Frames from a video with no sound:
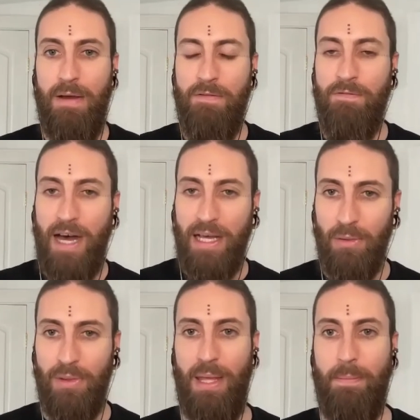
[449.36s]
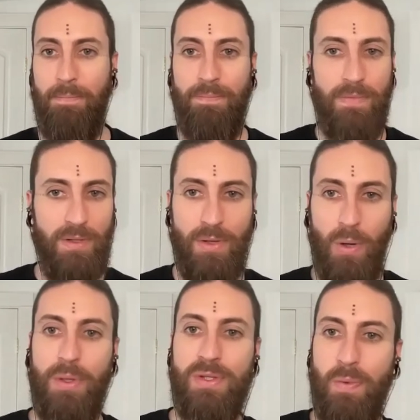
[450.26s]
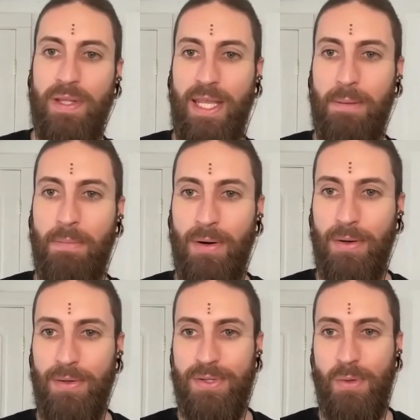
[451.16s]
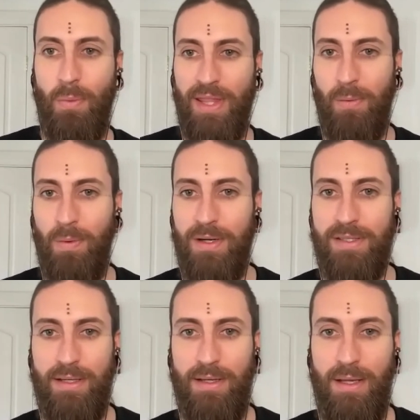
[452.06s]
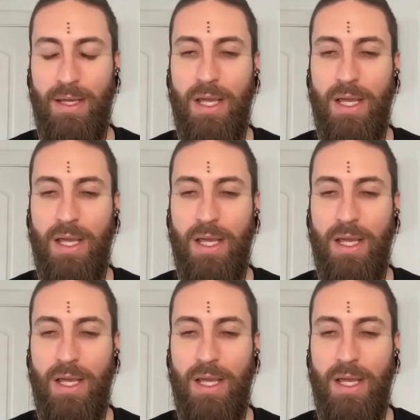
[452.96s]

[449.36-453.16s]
Follow them. Notice when they emerge, when they worsen.